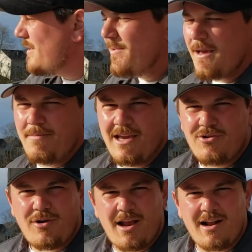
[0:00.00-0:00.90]
to be a big
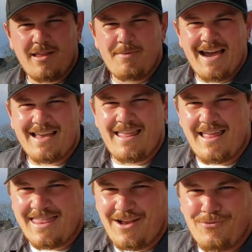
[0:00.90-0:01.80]
crane on the back of
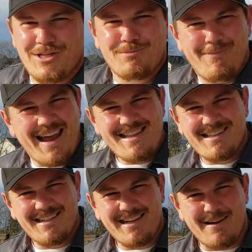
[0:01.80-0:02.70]
that thing, which might
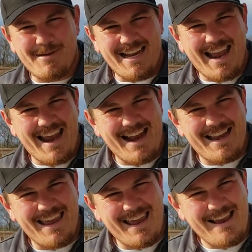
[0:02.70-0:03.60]
just come in
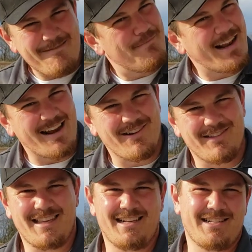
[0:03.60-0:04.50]
handy, but I
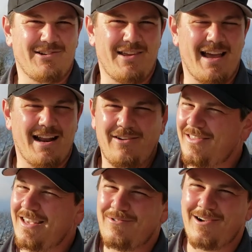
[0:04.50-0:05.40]
don't think so yet. I don't
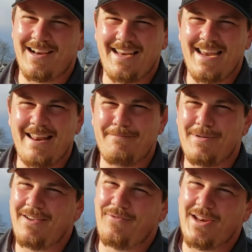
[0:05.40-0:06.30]
think we're gonna need it,
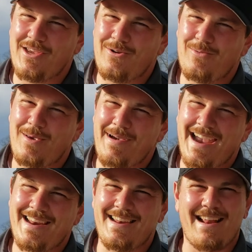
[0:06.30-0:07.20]
but if we do, we
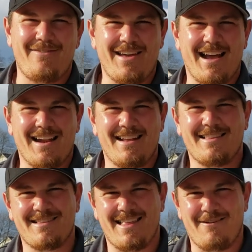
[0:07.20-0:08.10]
might, and I've got it,
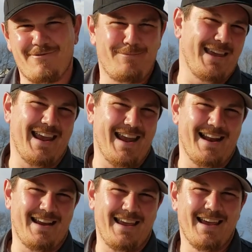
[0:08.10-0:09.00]
so that would be
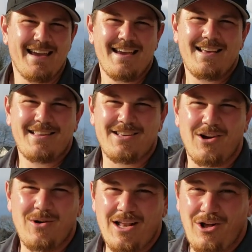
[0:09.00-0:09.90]
handy.
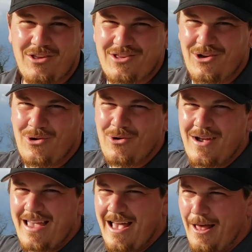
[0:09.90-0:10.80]
So it also
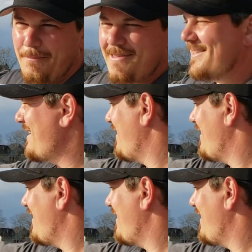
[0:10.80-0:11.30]
helps to